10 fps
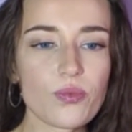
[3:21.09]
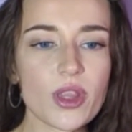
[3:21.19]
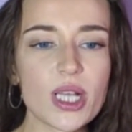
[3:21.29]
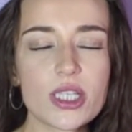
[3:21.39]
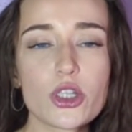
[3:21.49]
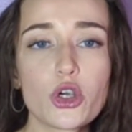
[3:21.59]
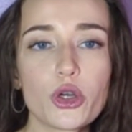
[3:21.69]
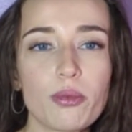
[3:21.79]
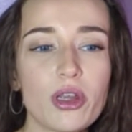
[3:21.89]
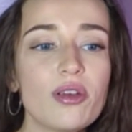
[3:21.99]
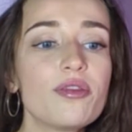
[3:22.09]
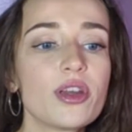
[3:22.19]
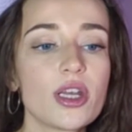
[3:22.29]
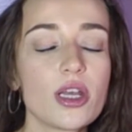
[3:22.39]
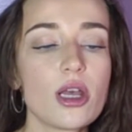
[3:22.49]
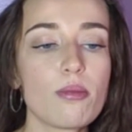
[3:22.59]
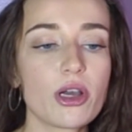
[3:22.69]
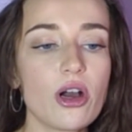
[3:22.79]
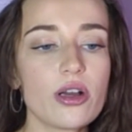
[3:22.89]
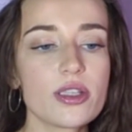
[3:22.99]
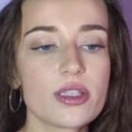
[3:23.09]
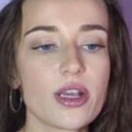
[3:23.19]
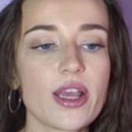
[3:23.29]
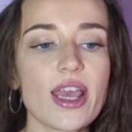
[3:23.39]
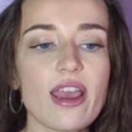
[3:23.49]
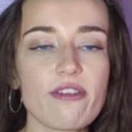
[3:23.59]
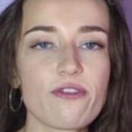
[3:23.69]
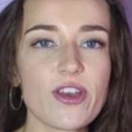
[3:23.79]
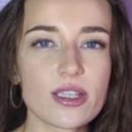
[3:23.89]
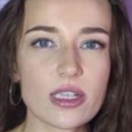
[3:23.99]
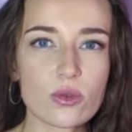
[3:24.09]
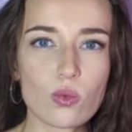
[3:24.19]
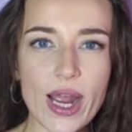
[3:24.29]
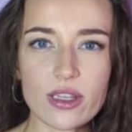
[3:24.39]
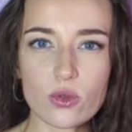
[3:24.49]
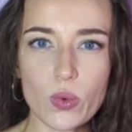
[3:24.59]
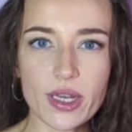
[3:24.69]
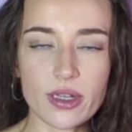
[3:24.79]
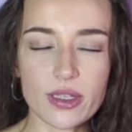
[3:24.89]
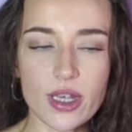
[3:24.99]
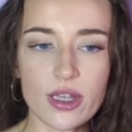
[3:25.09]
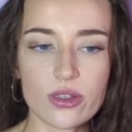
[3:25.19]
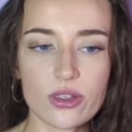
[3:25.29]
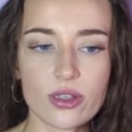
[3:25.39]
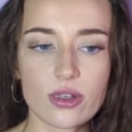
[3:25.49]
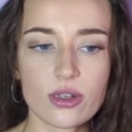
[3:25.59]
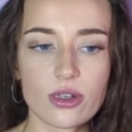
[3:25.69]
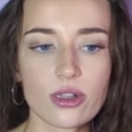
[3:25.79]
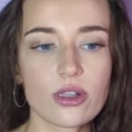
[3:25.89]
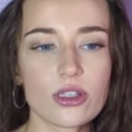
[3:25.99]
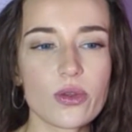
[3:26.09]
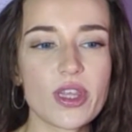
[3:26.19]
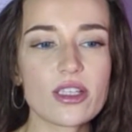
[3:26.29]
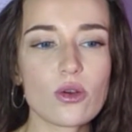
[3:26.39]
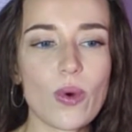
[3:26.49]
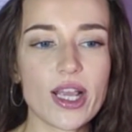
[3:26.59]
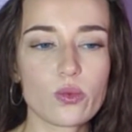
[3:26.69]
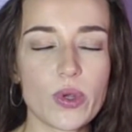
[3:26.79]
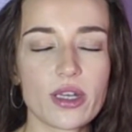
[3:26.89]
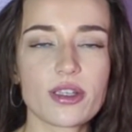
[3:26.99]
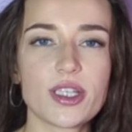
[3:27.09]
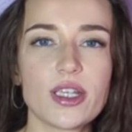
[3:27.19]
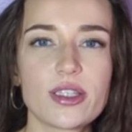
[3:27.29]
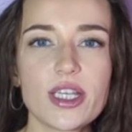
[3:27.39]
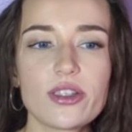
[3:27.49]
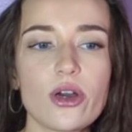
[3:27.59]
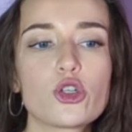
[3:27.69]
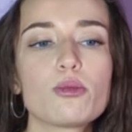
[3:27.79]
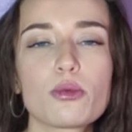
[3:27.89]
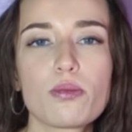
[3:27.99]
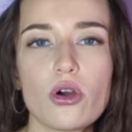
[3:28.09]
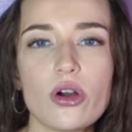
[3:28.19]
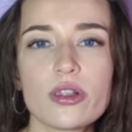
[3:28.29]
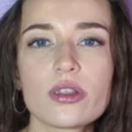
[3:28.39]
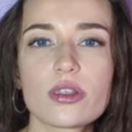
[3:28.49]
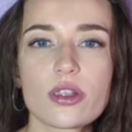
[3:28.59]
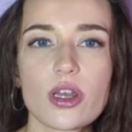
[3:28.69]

This is a good move because it fixes white's weaknesses. So these are white's weaknesses. These are doubled pawns.